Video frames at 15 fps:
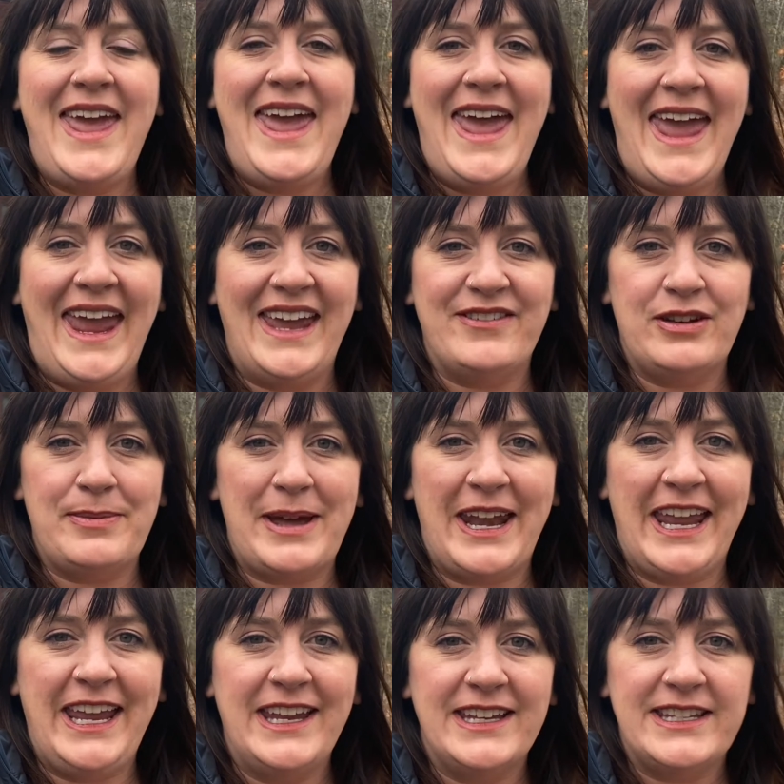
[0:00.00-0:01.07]
Hey
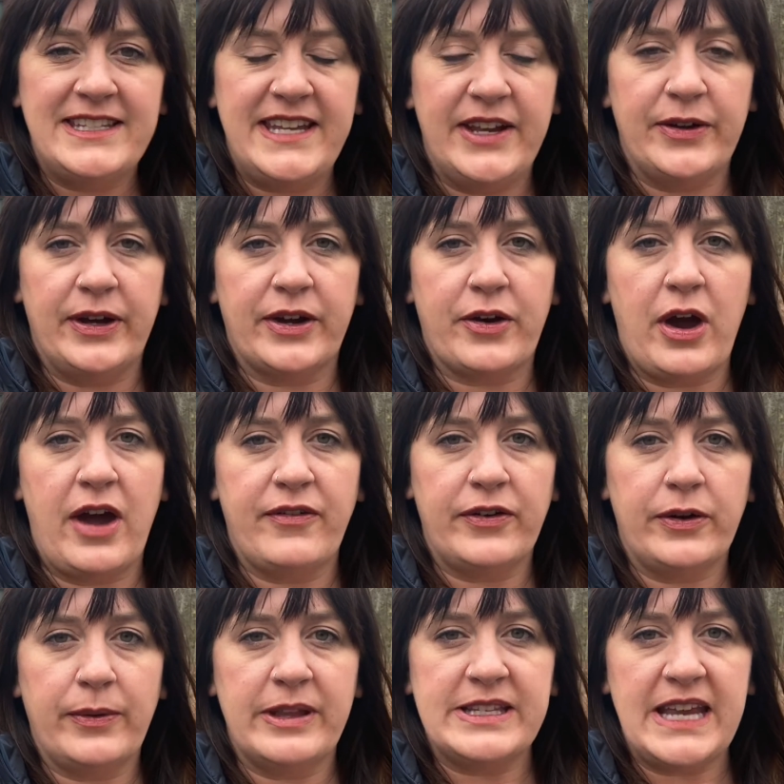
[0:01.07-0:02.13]
everybody, Terah Crawford
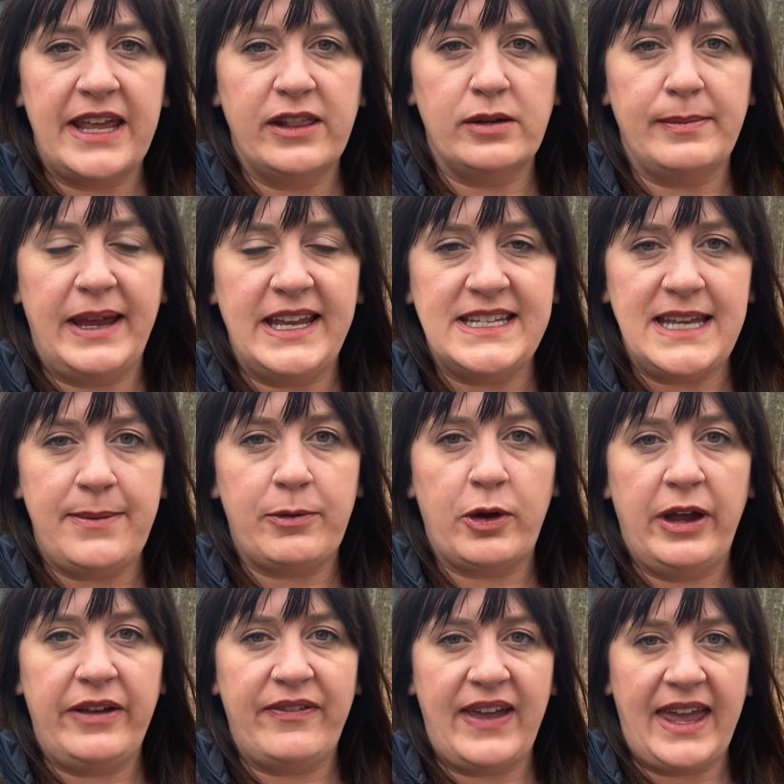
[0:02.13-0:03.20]
with TaylorMade Deep
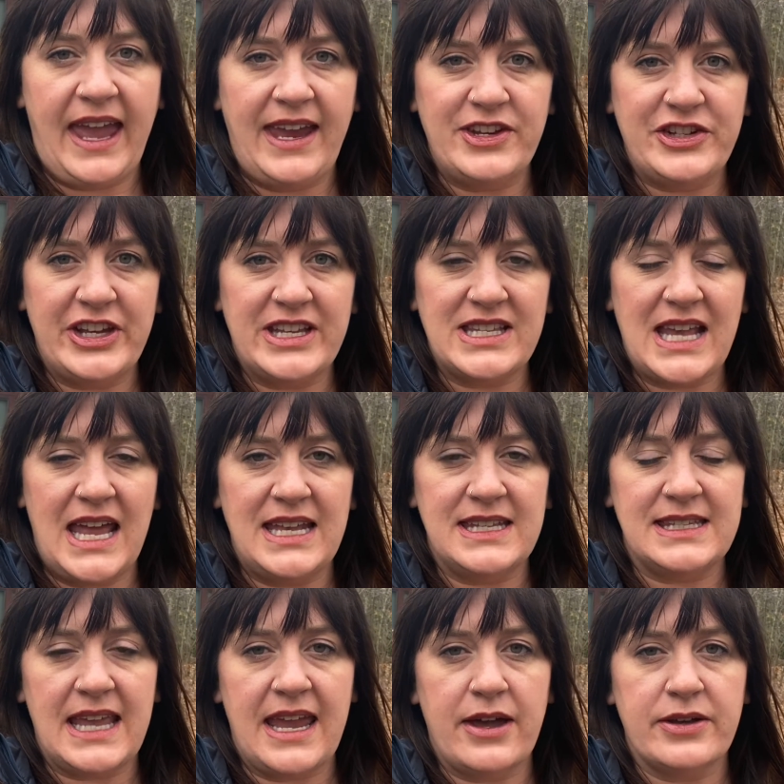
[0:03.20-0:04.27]
Creek Vacations and
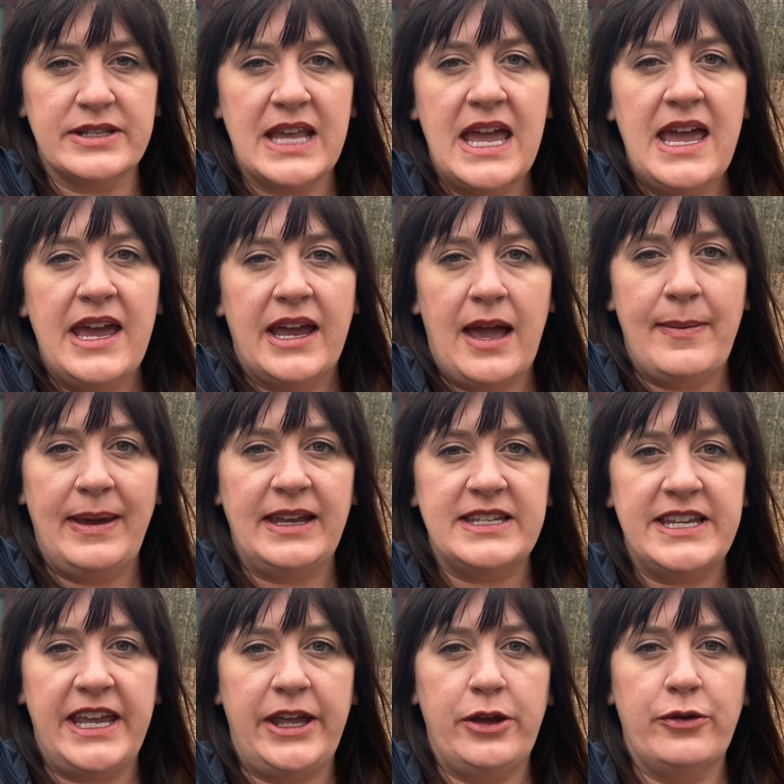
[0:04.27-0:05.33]
Sales, coming
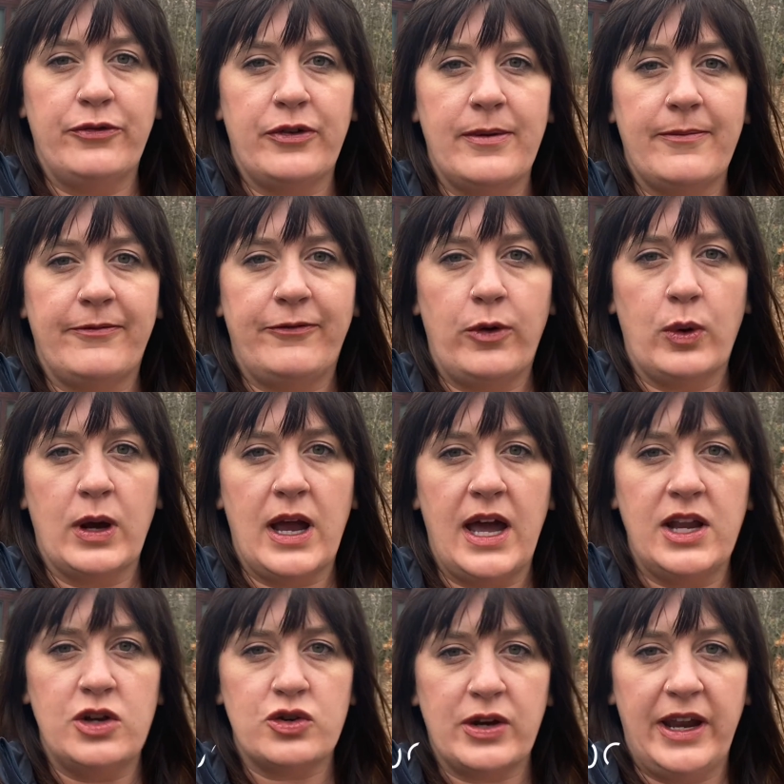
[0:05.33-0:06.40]
to you from
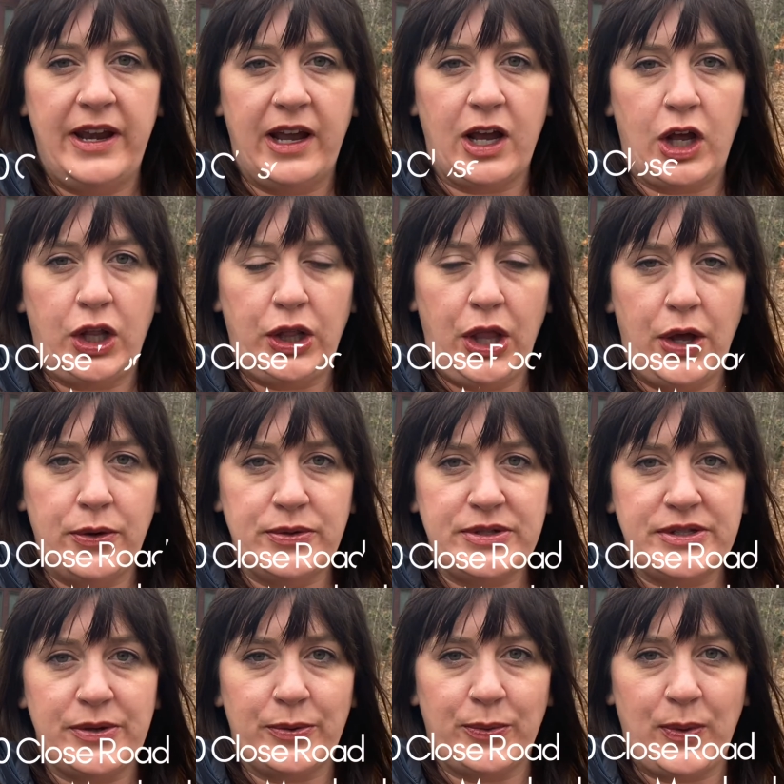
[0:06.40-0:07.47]
400 Close
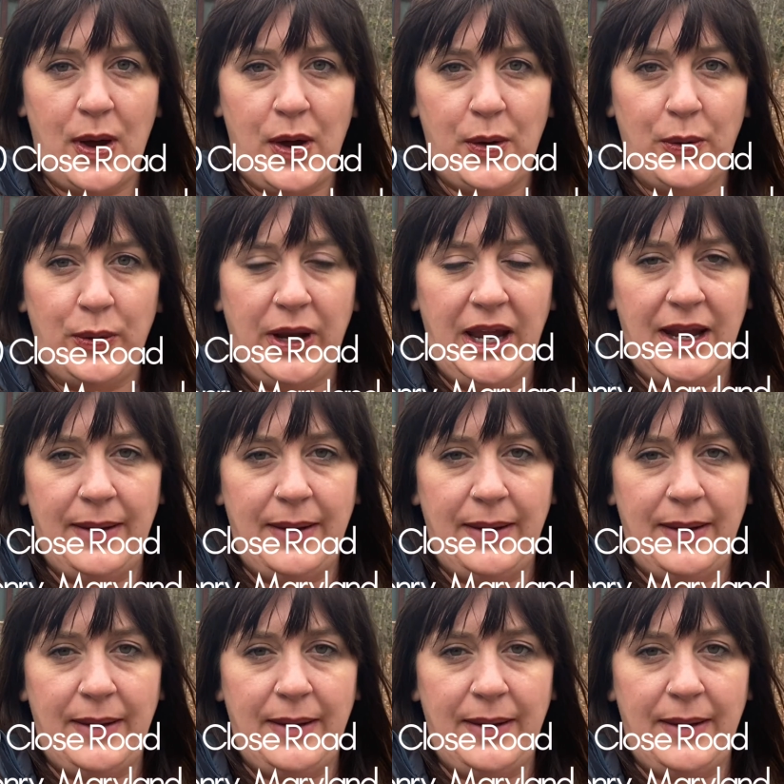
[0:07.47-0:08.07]
Road in